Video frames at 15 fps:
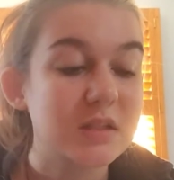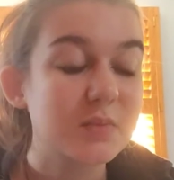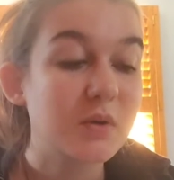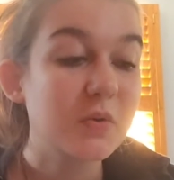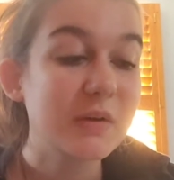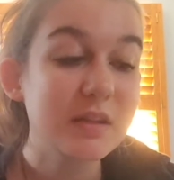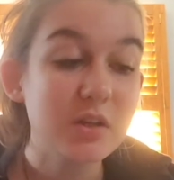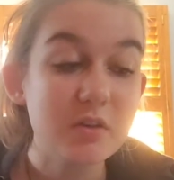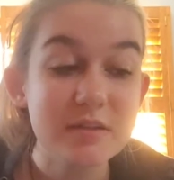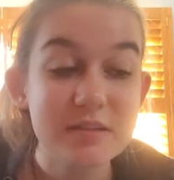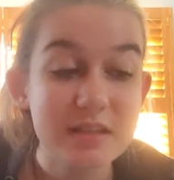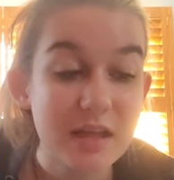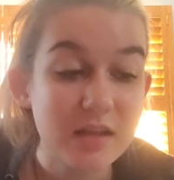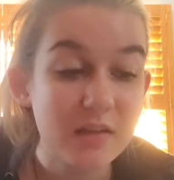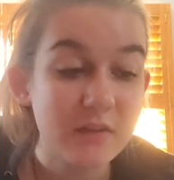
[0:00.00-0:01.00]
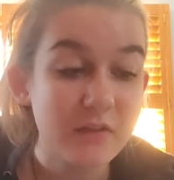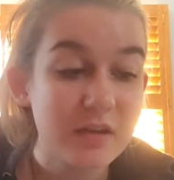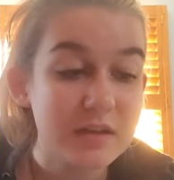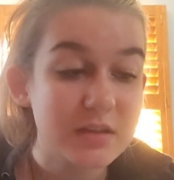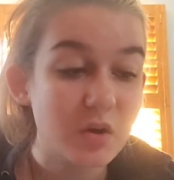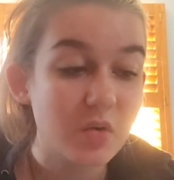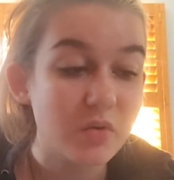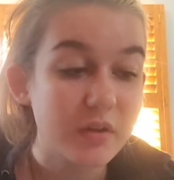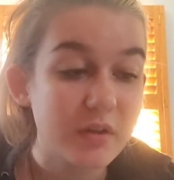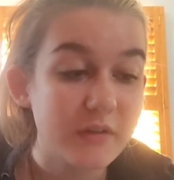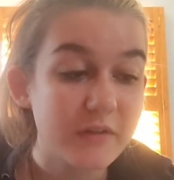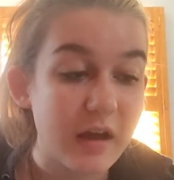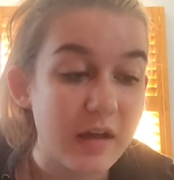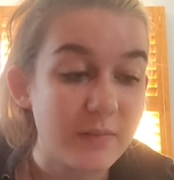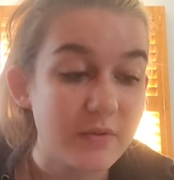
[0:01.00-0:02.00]
but when your selling fee is only
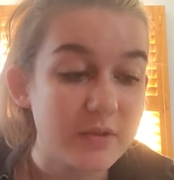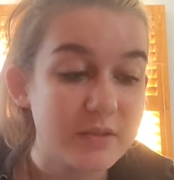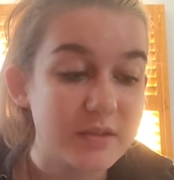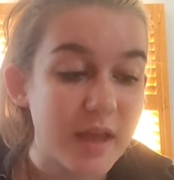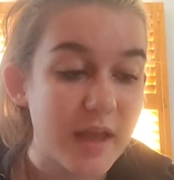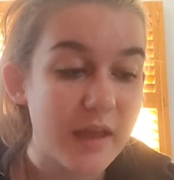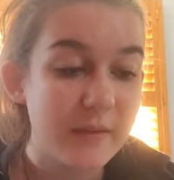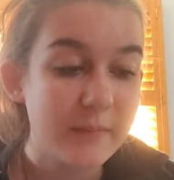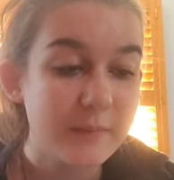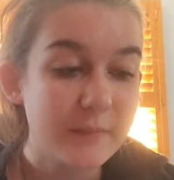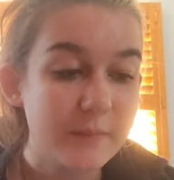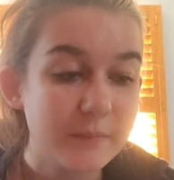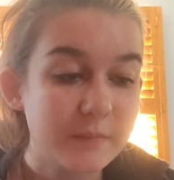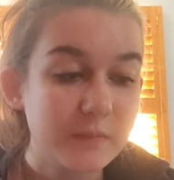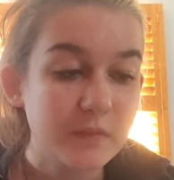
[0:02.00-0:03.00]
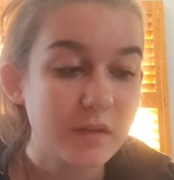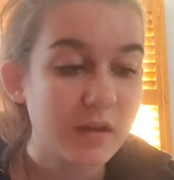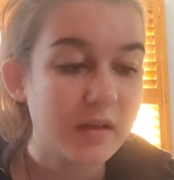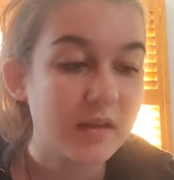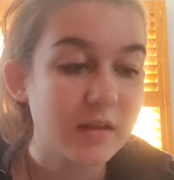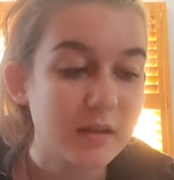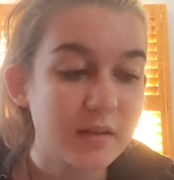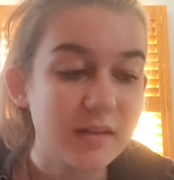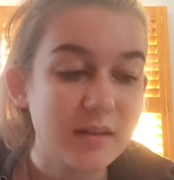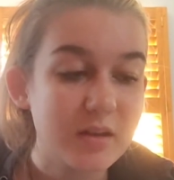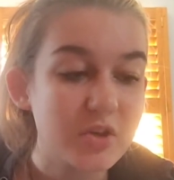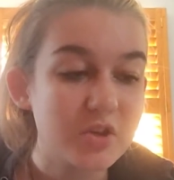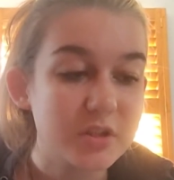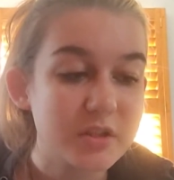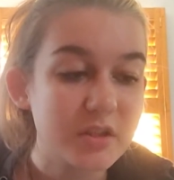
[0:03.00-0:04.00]
5%, like
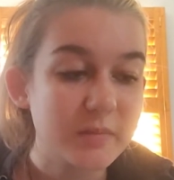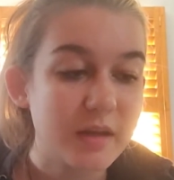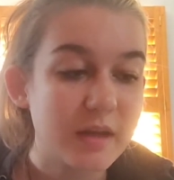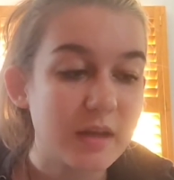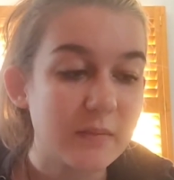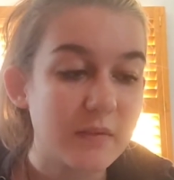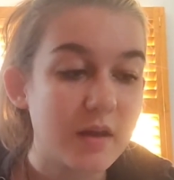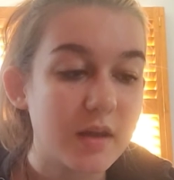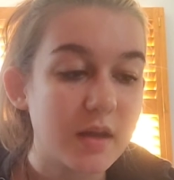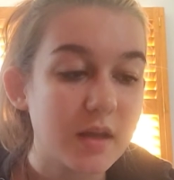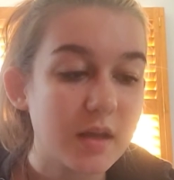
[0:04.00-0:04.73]
you're still making money.